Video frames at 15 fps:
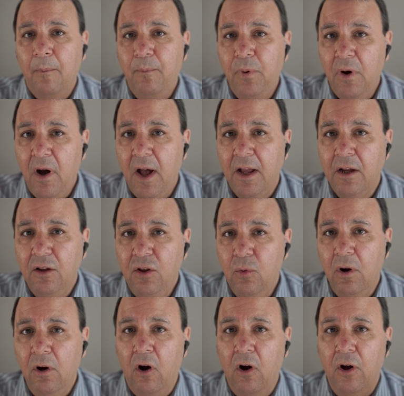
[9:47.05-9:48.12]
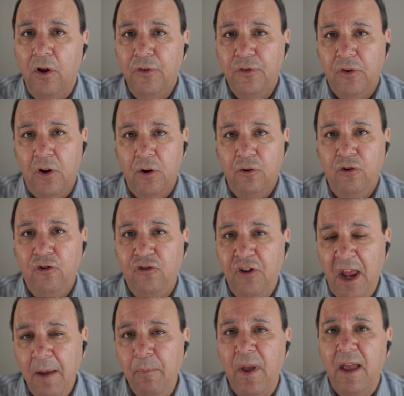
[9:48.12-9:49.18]
But you are also
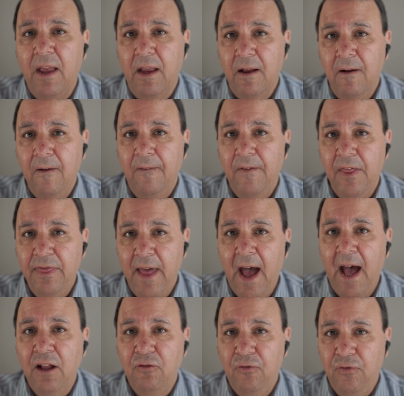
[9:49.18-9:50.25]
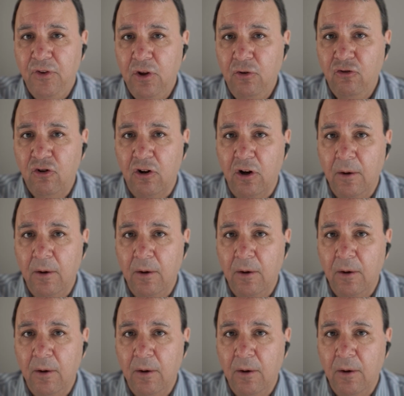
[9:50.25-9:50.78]
shaping that future.